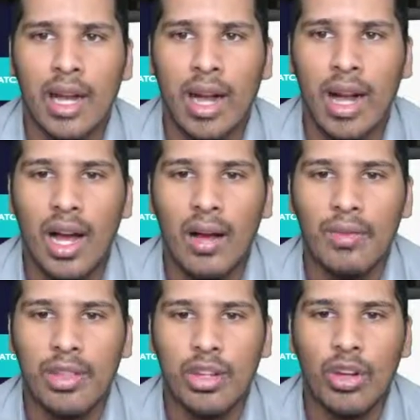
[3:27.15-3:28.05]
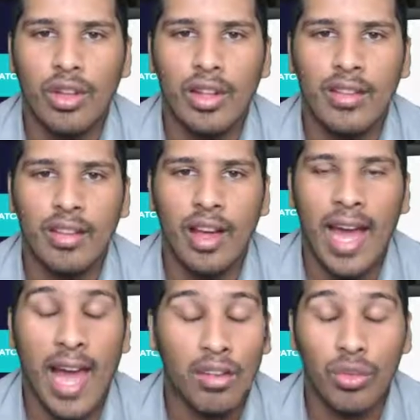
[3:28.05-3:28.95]
that's a
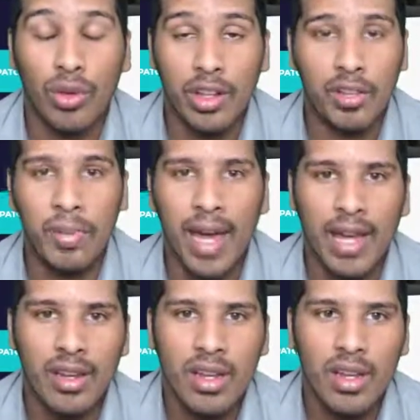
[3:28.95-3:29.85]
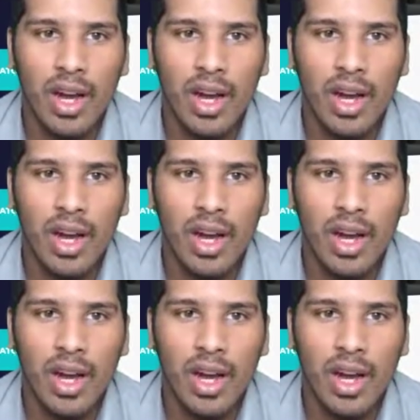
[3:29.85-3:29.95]
hassle or that's bad.